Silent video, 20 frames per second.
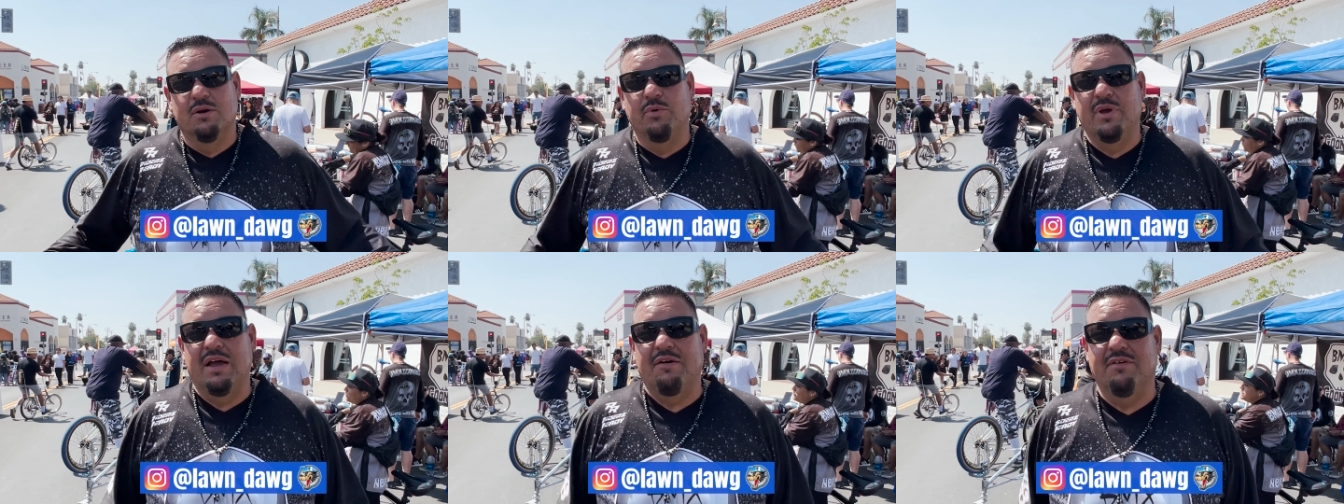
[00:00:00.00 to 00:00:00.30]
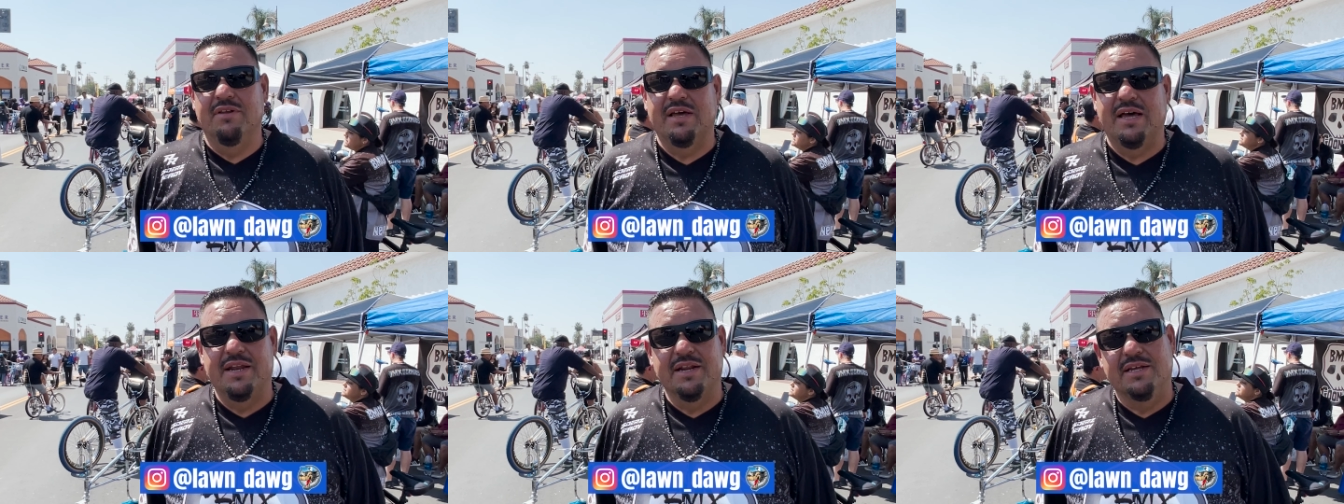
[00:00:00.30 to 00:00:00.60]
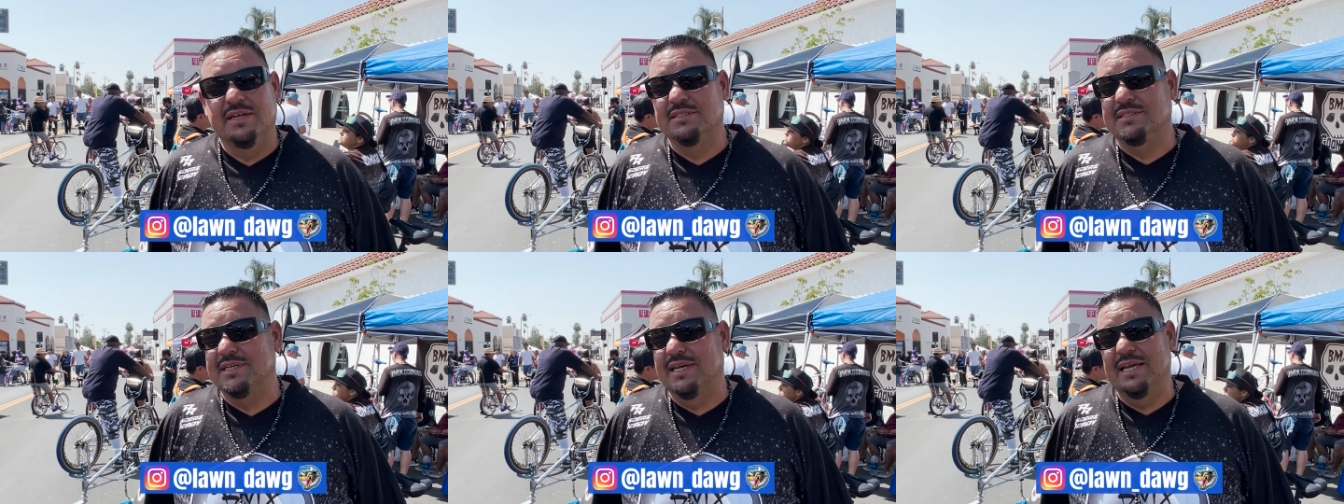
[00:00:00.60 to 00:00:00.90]
We have a lot of
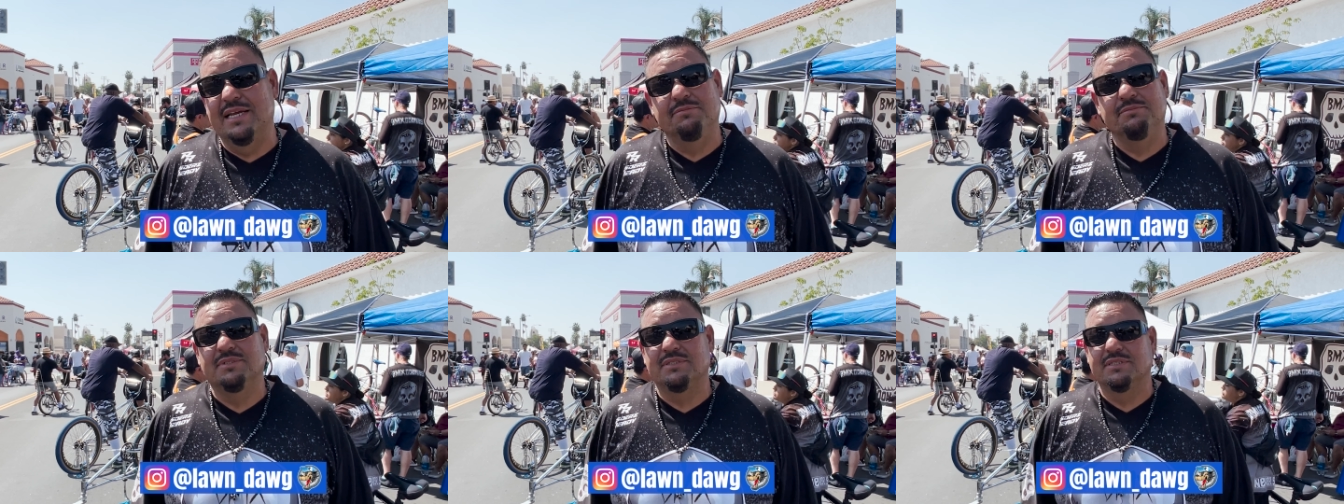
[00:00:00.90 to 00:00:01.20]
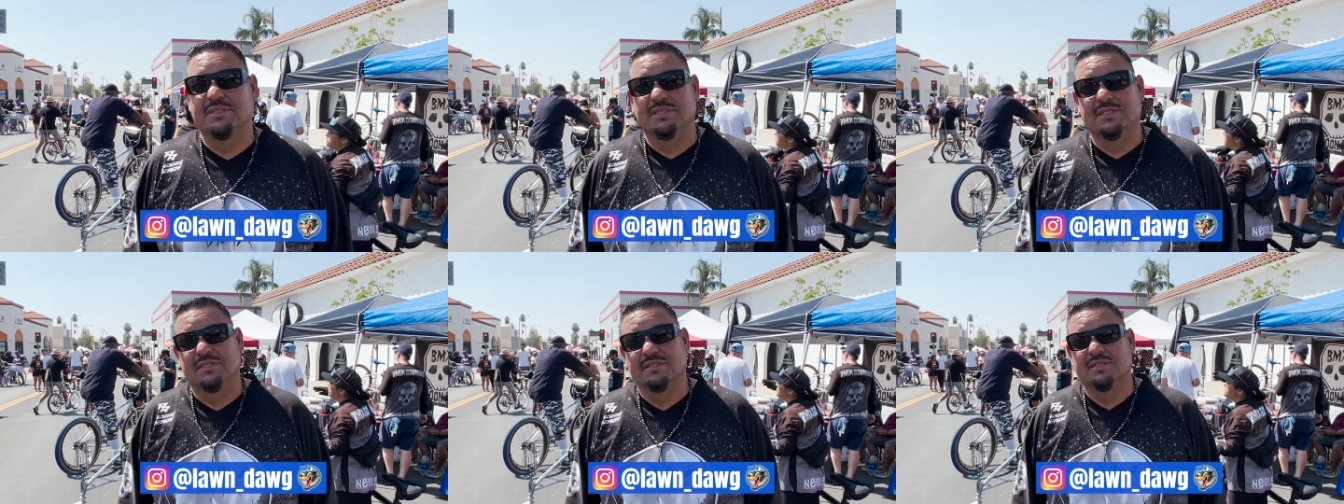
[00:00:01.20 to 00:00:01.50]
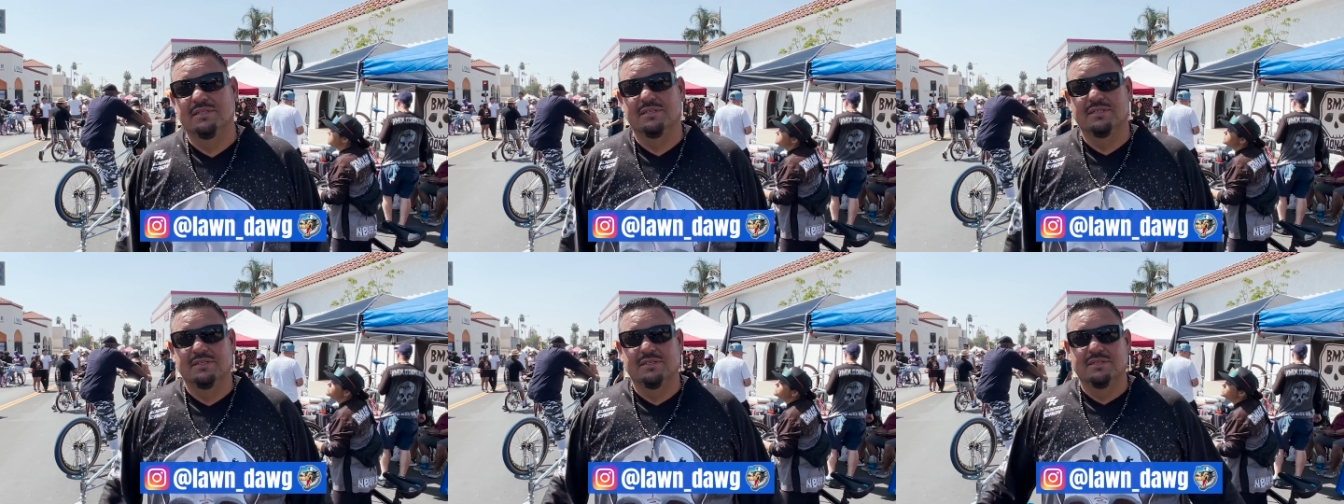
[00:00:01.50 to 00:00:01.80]
good times.
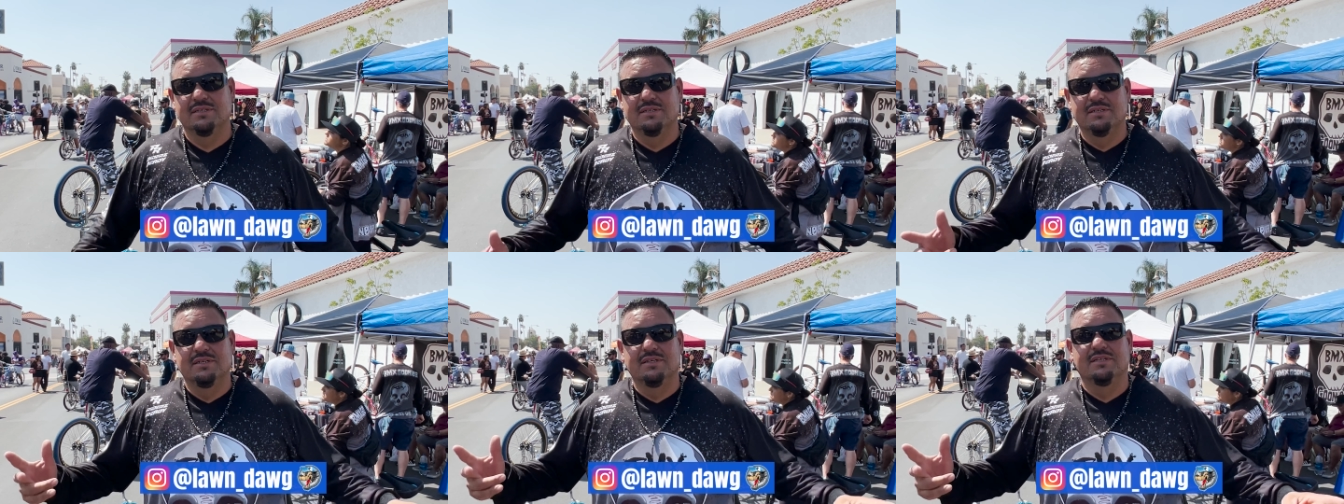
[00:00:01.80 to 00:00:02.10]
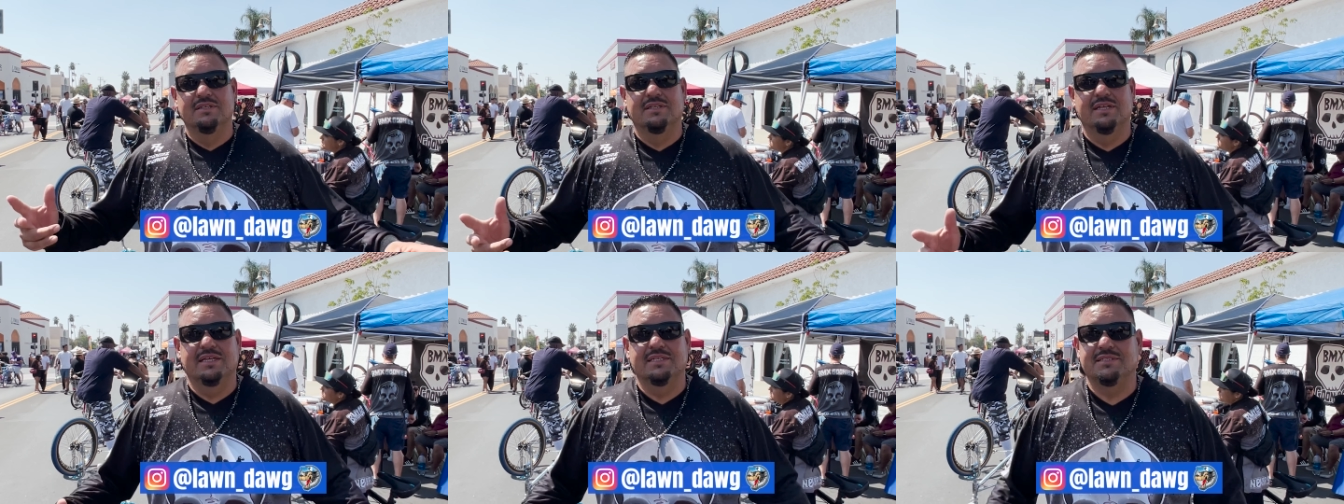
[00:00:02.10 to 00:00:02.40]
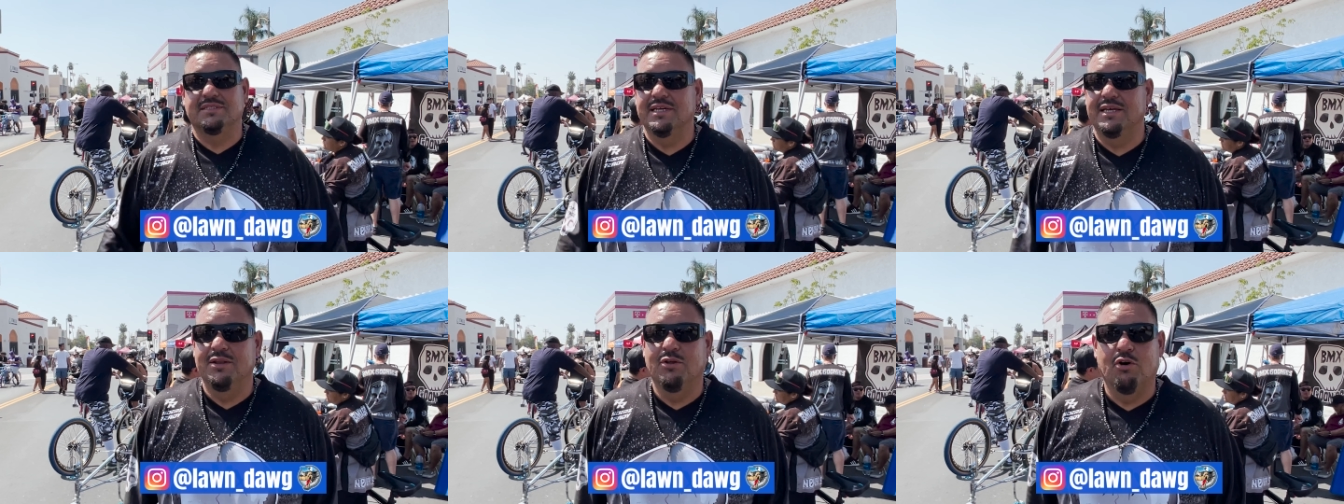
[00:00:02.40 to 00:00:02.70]
Right on, brother.
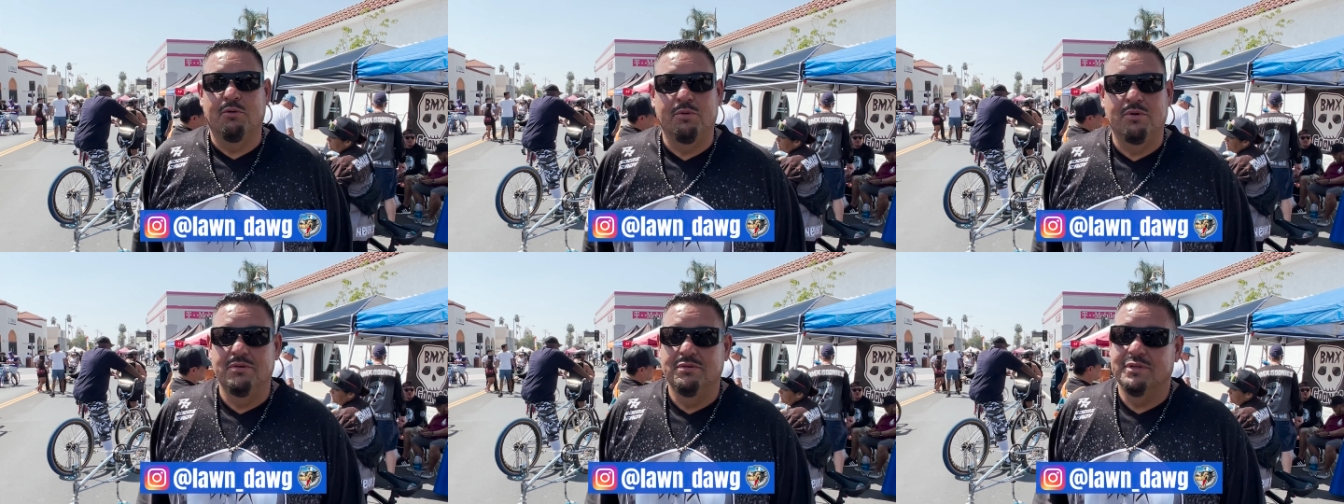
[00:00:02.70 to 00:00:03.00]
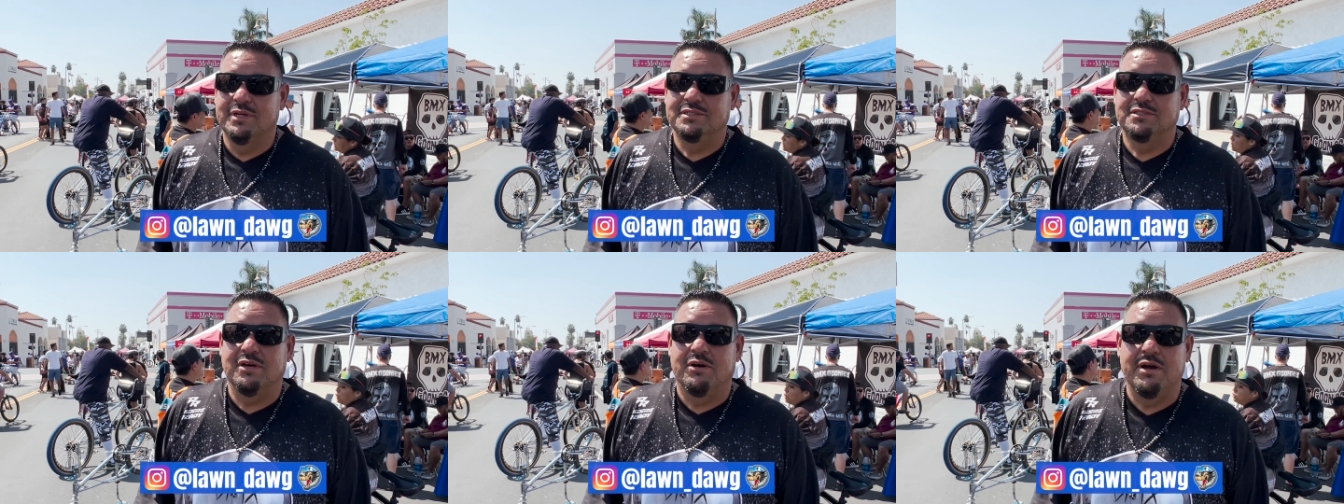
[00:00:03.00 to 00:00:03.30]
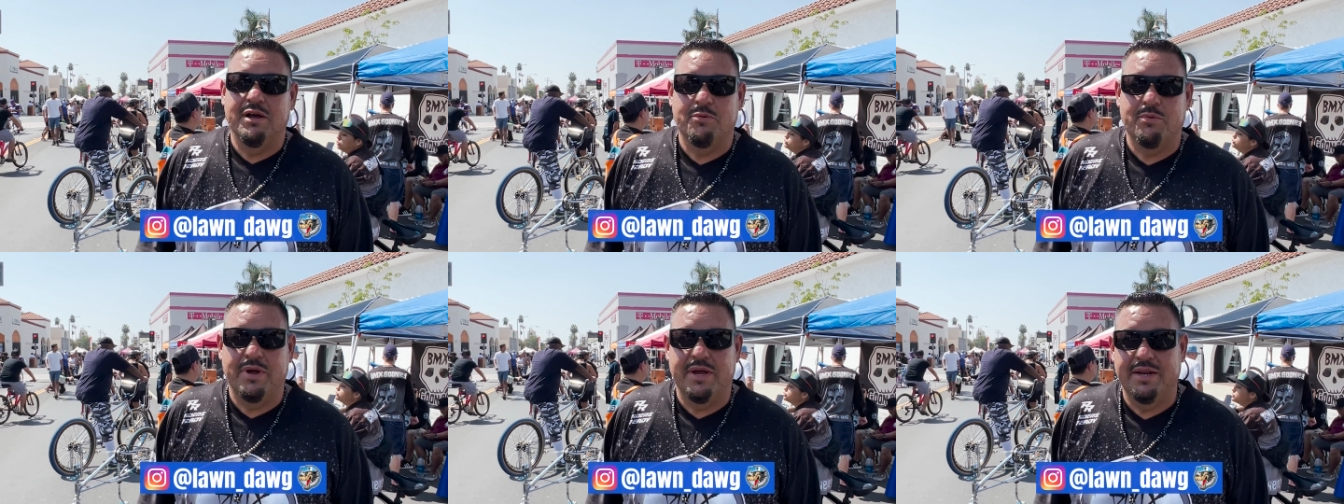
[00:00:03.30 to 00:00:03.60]
That's it, Lobo. That's Thank
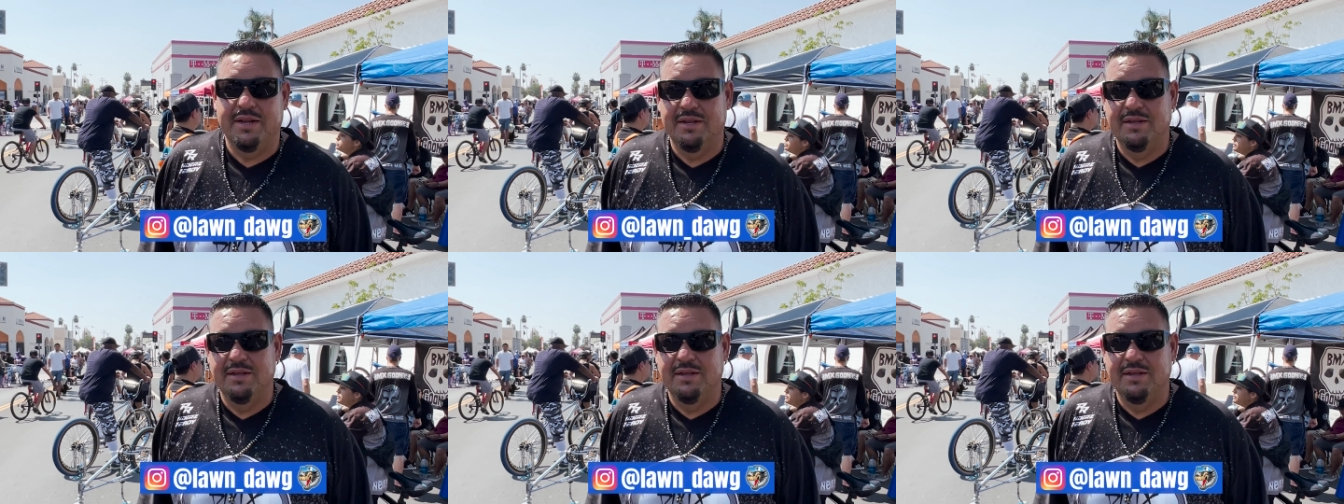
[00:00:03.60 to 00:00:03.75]
all you, man.